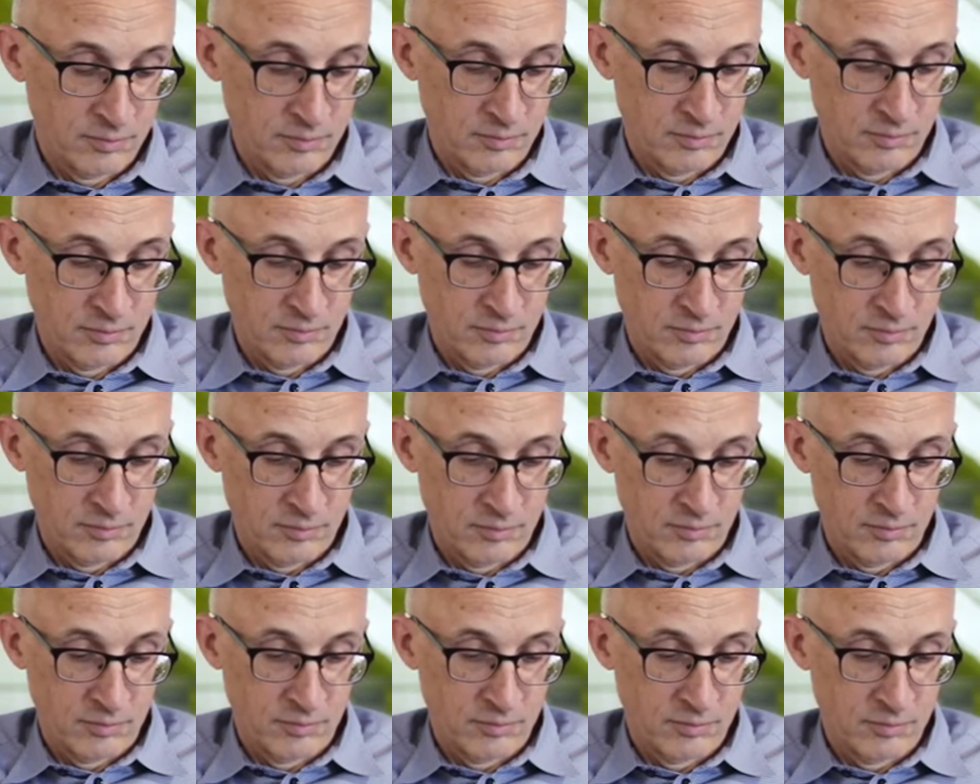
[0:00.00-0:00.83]

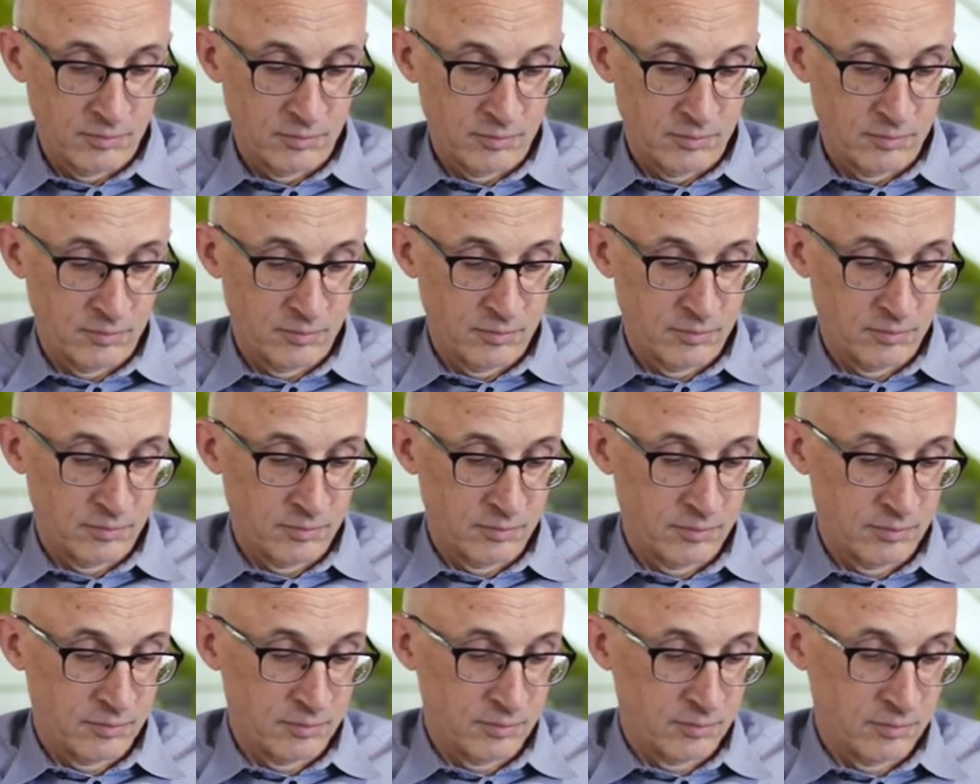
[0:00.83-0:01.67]

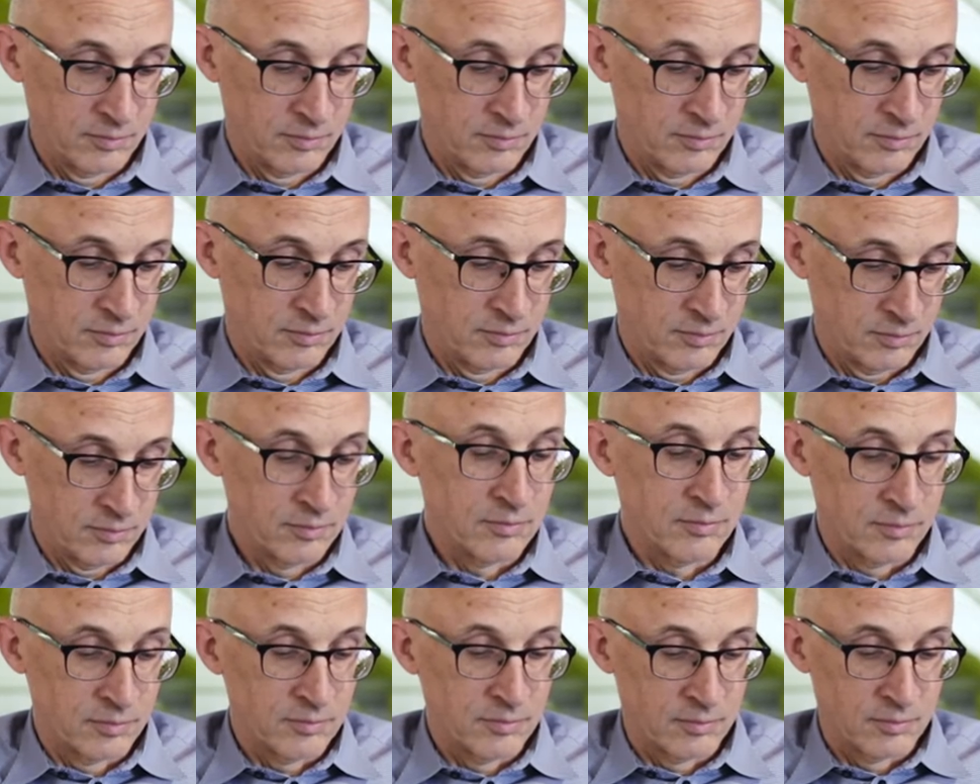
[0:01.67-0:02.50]

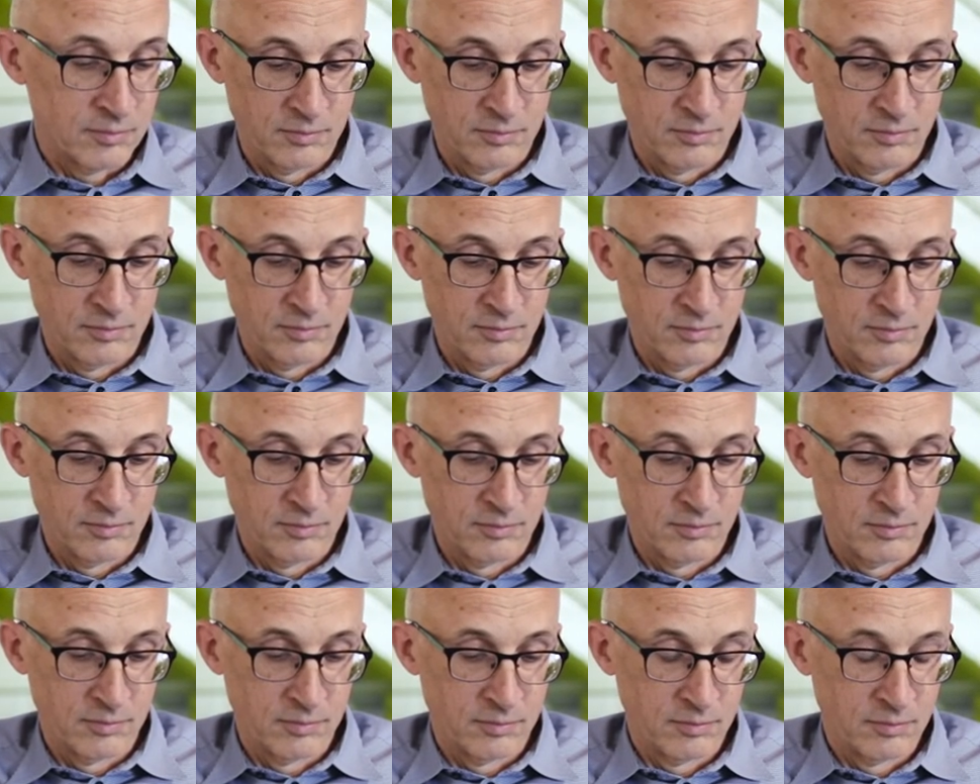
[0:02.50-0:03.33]

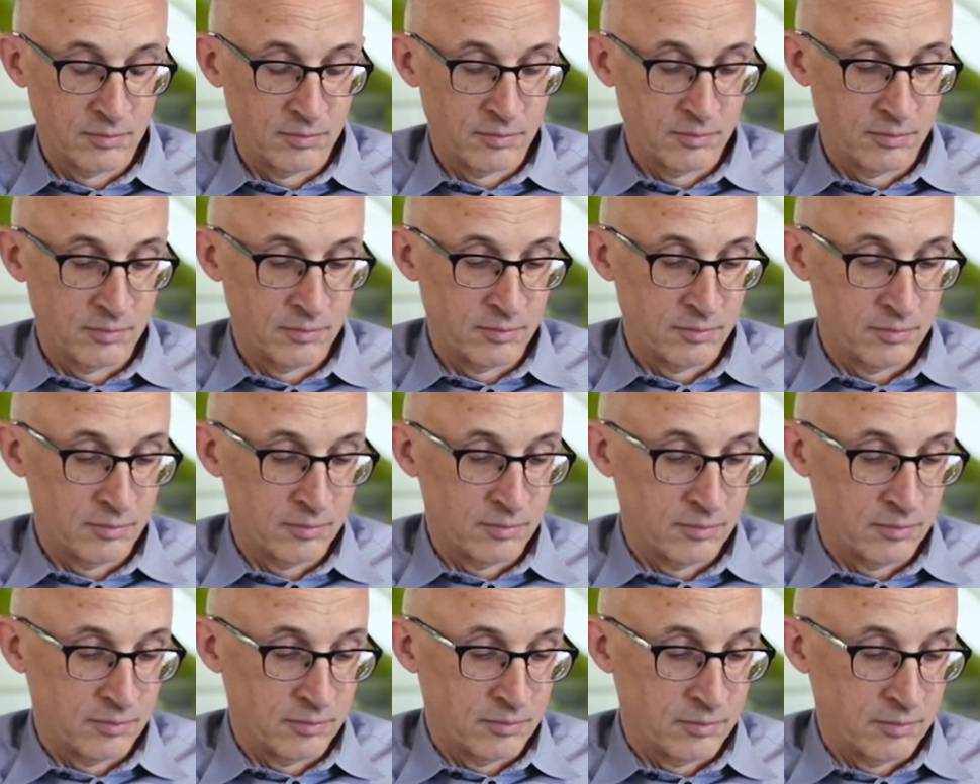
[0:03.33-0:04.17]

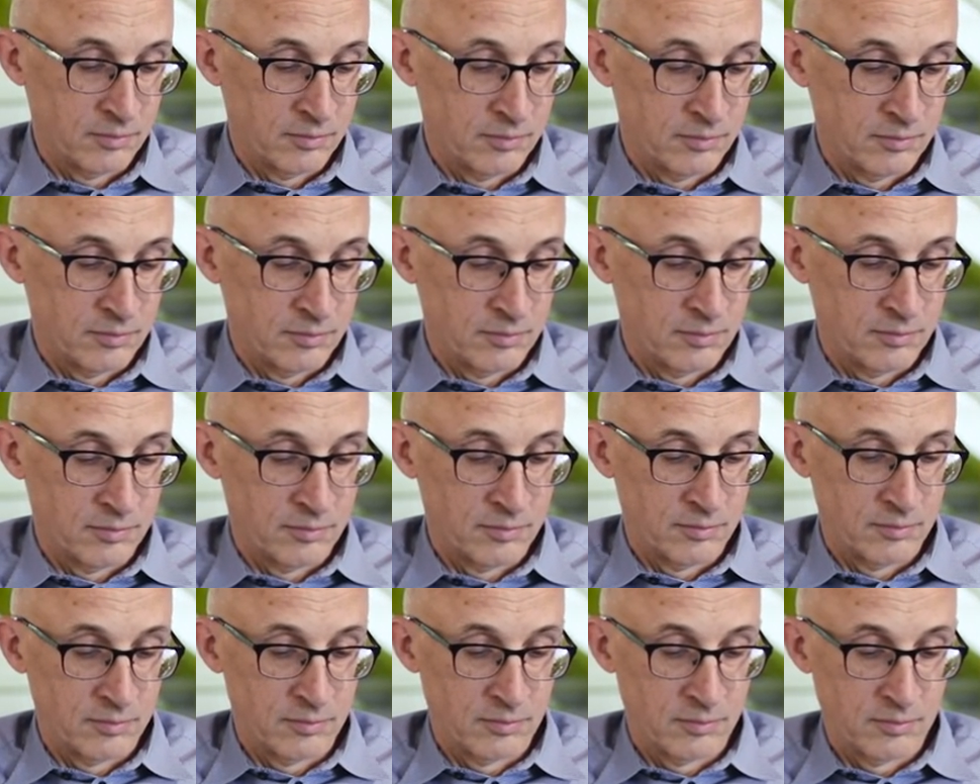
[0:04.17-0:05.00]

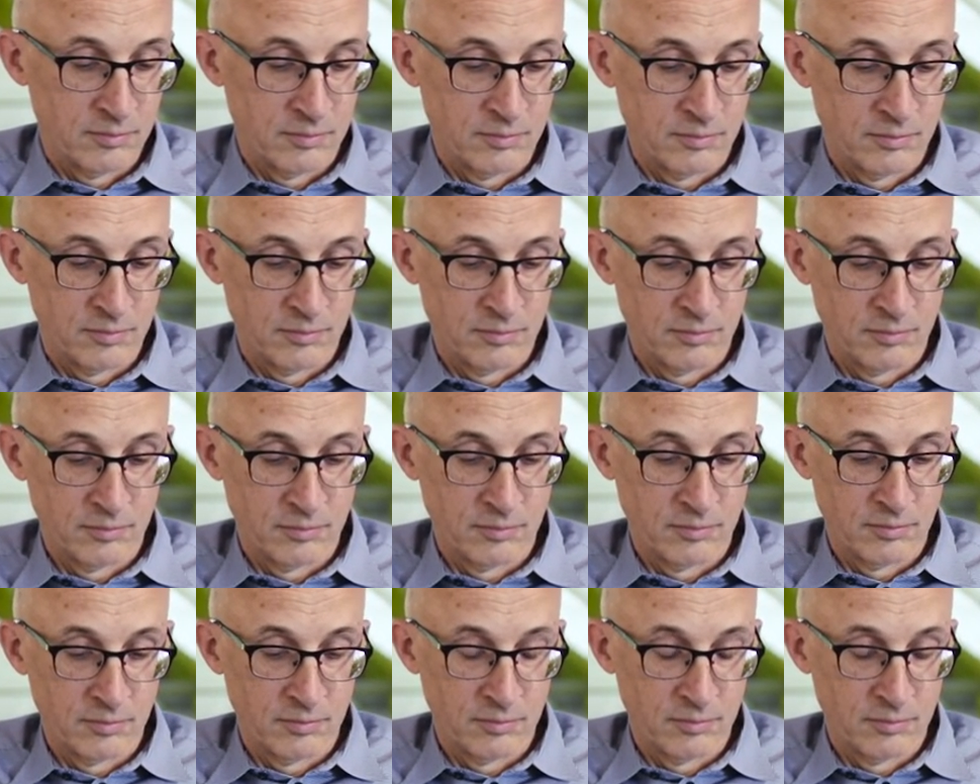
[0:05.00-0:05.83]

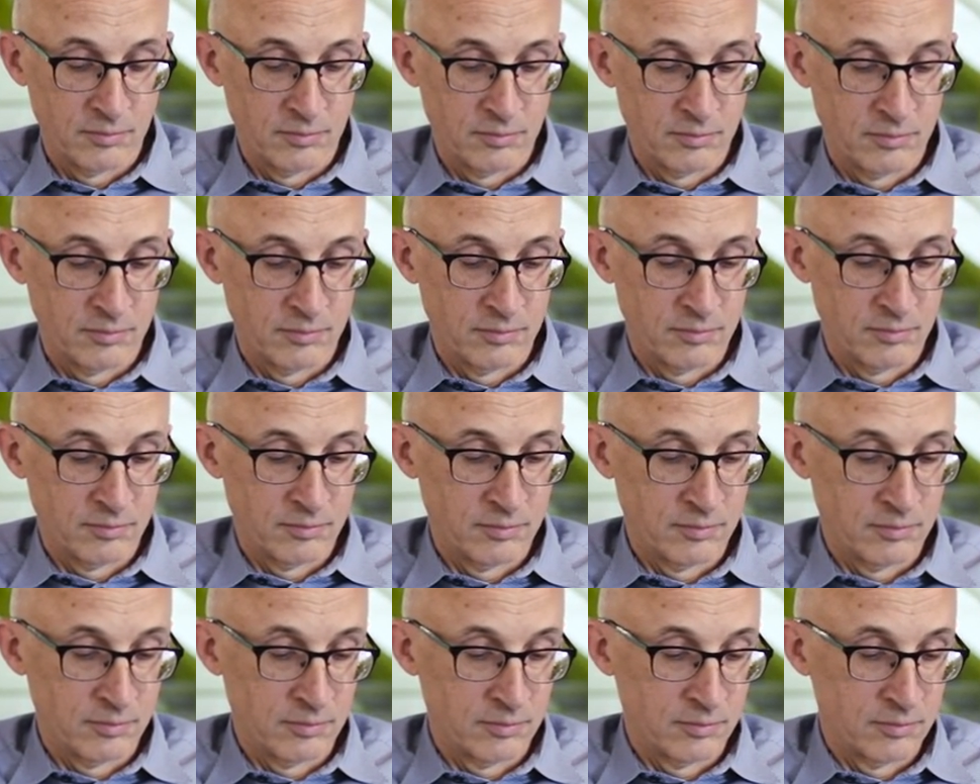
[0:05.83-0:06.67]

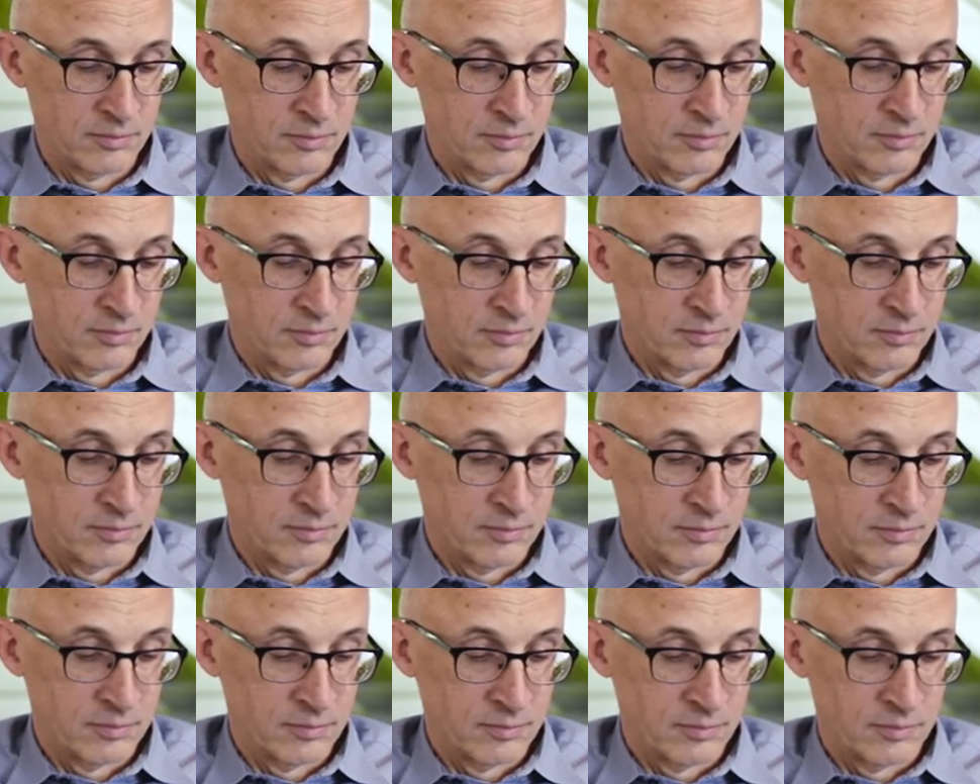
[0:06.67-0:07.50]

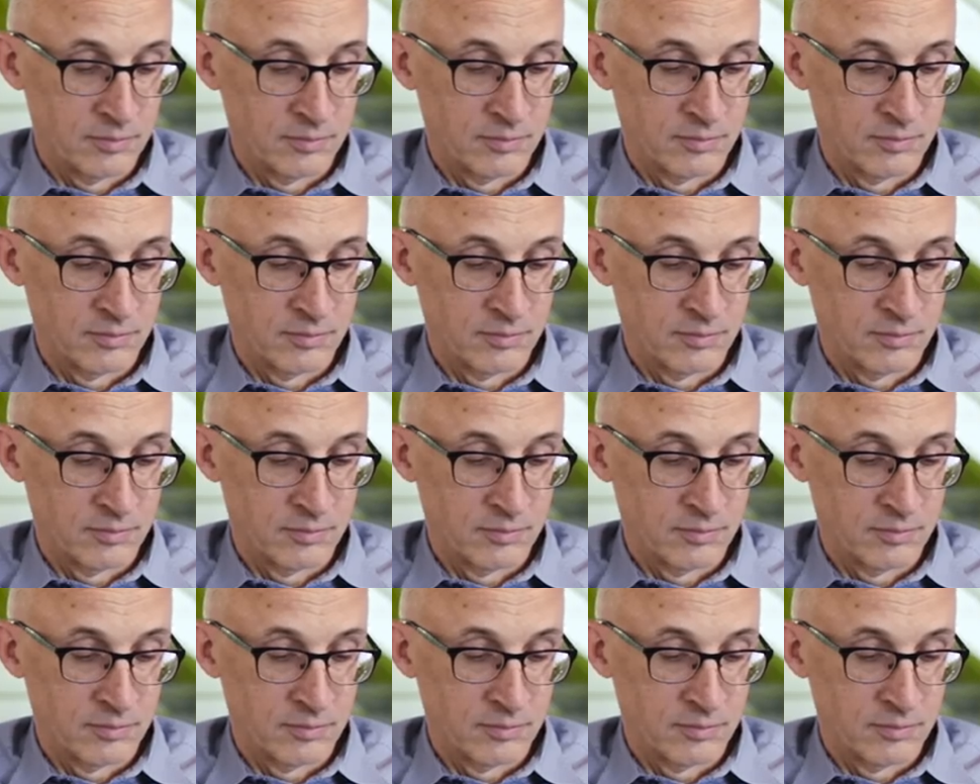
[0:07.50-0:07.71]
[no speech]